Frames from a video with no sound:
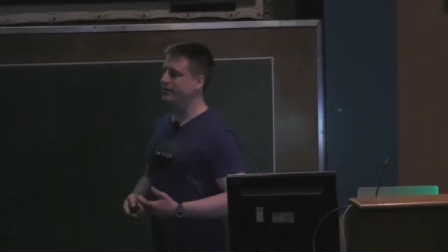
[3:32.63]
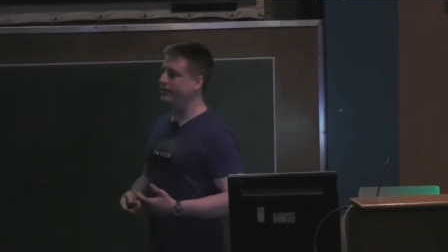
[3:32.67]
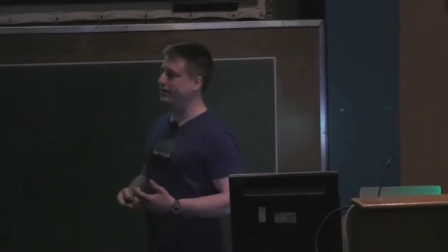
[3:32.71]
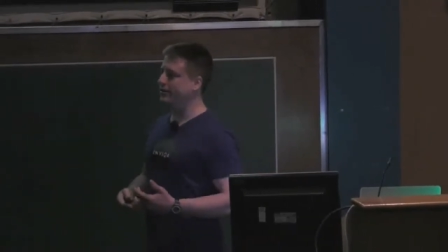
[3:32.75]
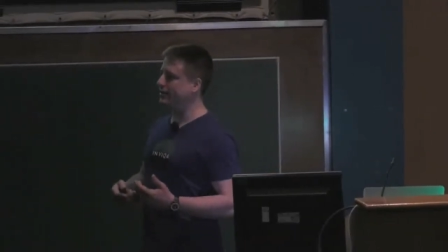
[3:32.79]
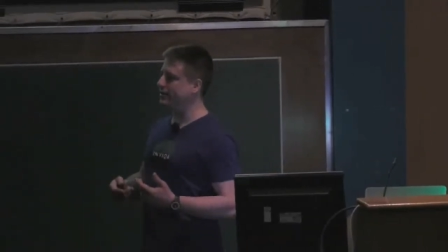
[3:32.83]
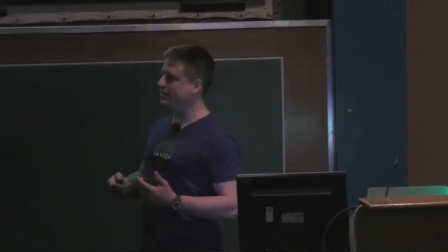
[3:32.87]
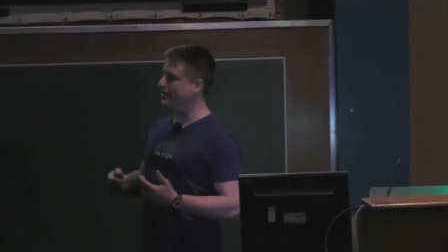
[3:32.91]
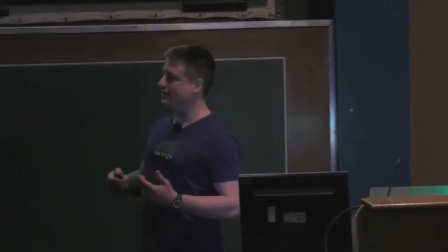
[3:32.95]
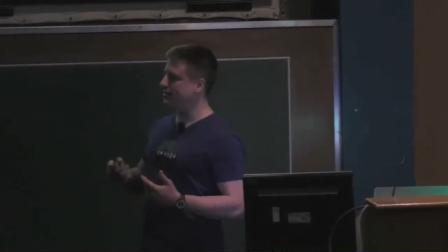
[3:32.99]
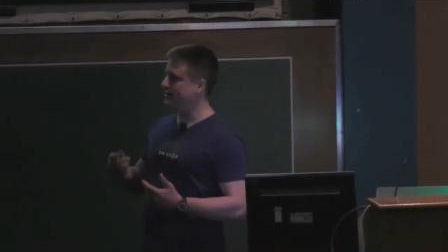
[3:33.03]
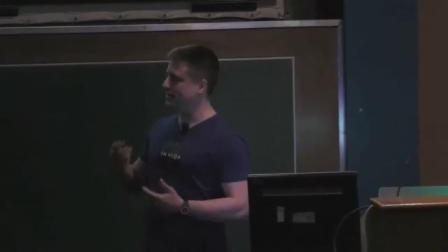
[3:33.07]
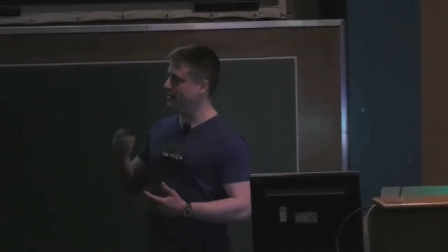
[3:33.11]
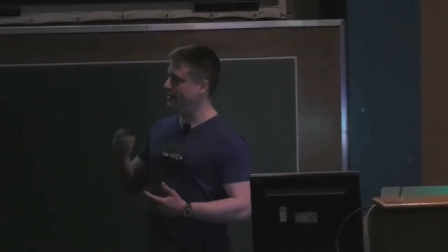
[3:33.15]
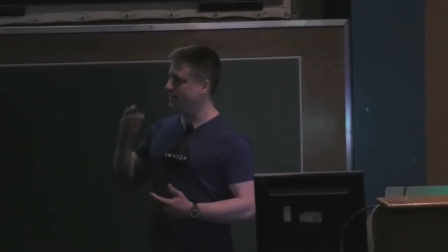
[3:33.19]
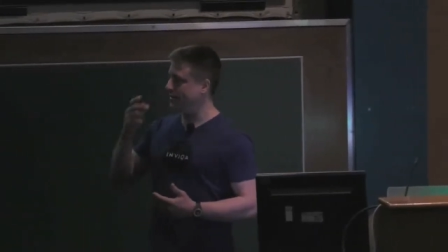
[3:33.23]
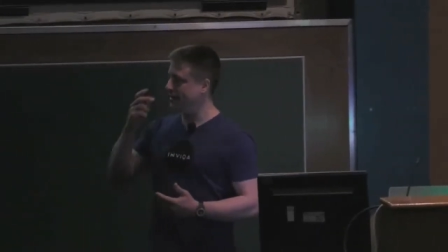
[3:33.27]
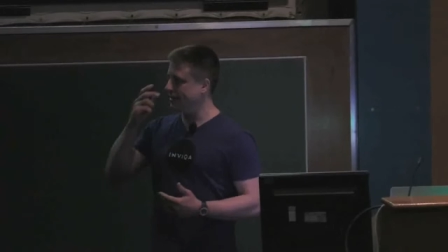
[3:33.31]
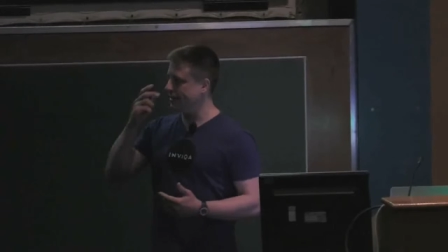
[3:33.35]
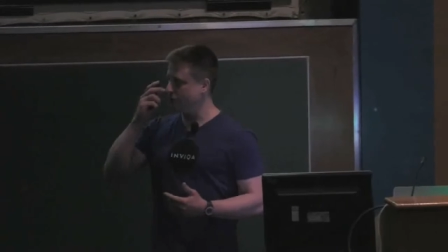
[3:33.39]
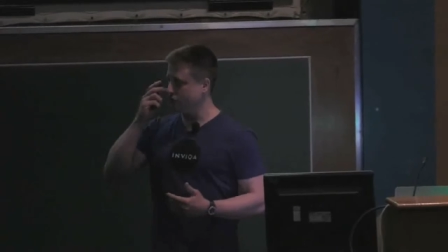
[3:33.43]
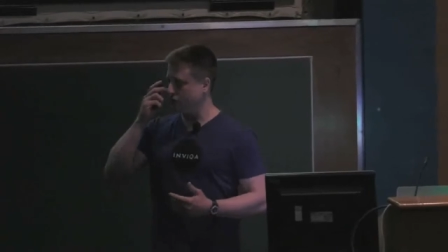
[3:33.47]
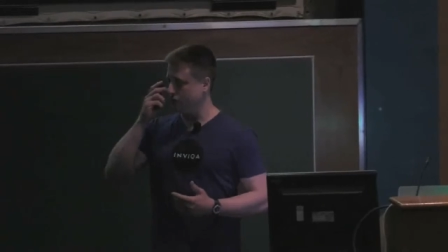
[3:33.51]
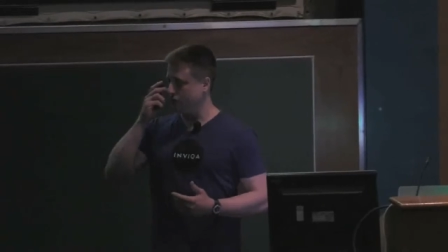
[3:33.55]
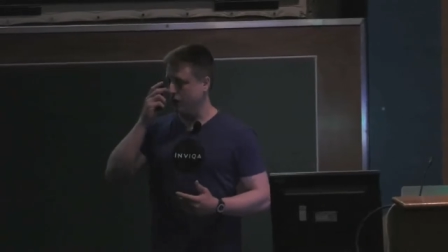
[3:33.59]
So this isn't an
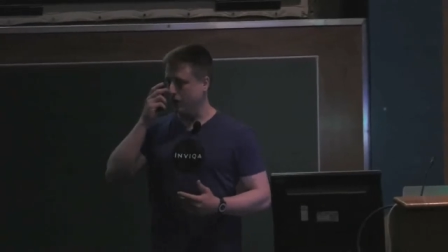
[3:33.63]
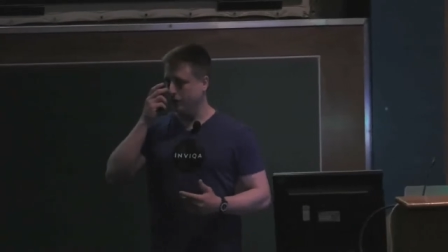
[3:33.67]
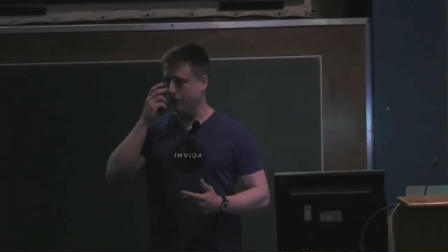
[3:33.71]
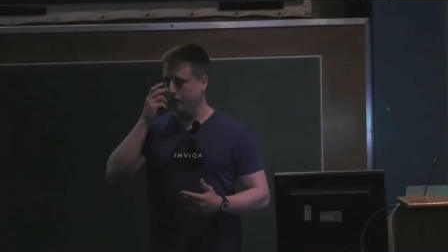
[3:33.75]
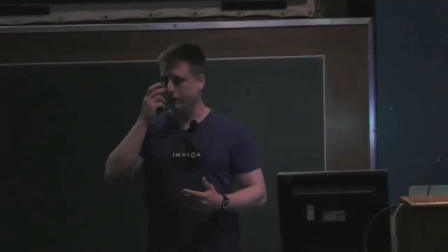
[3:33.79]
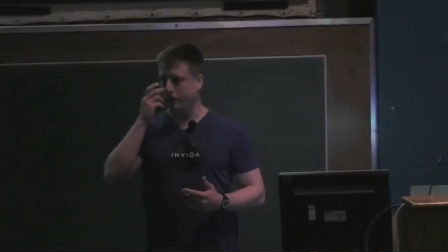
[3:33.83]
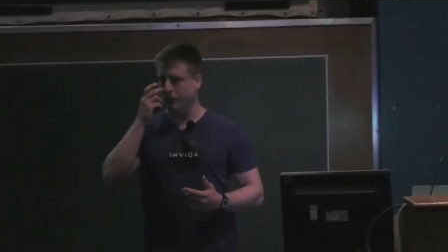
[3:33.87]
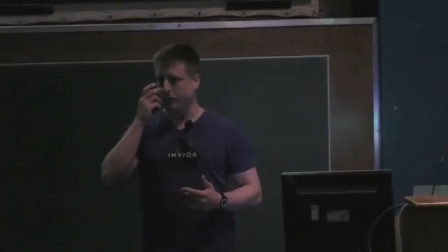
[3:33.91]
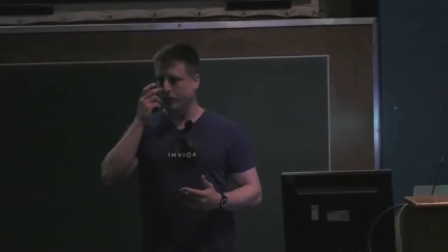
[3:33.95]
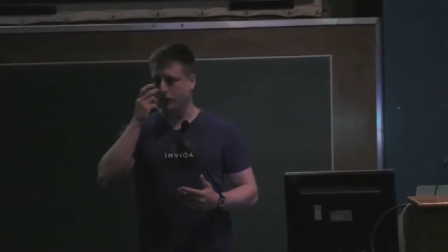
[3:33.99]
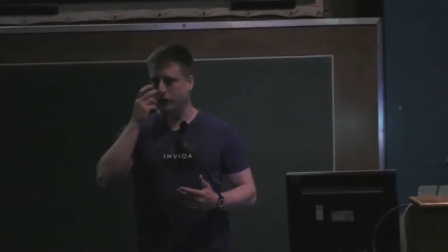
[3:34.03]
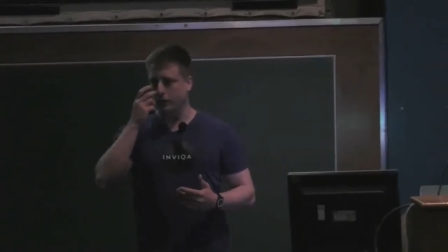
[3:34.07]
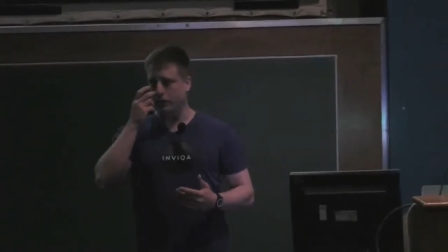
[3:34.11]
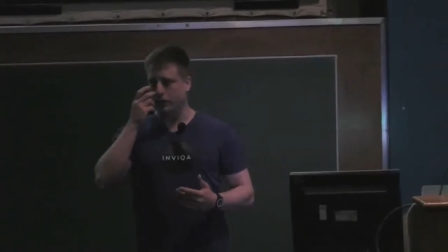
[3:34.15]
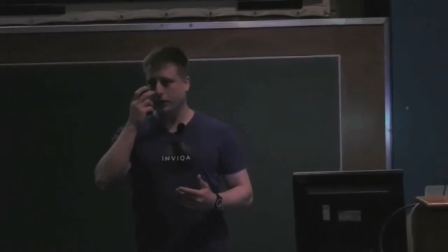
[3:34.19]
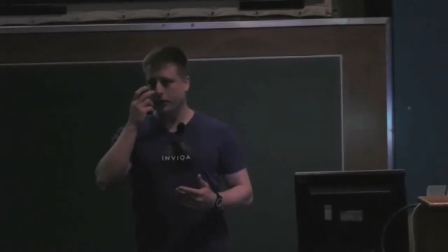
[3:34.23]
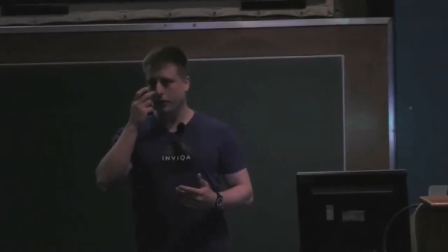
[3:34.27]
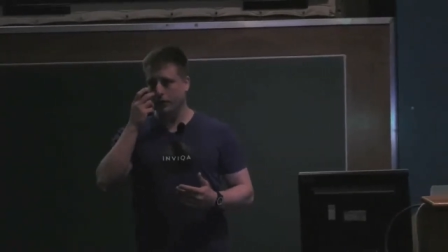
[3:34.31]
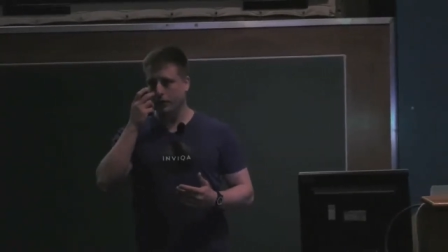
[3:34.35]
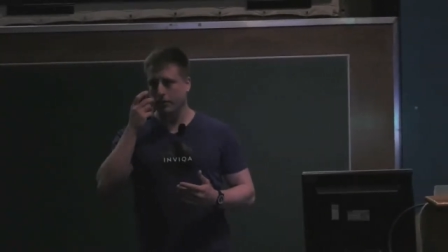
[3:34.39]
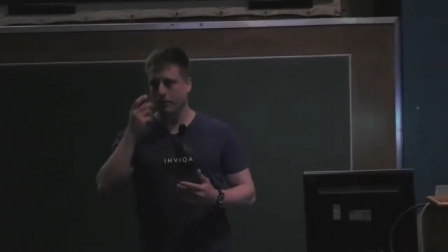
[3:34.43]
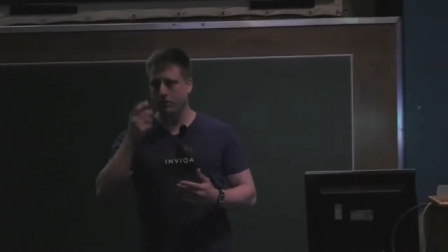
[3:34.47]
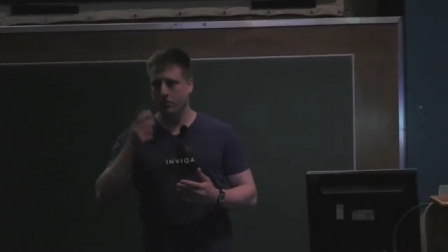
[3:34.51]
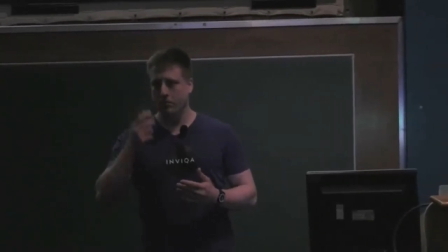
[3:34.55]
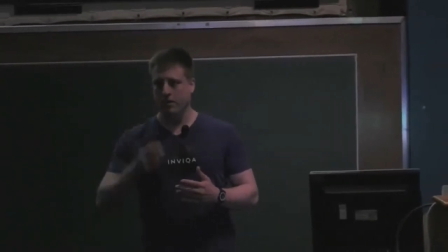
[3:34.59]
introductory
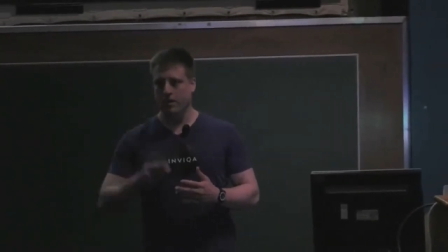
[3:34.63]
talk.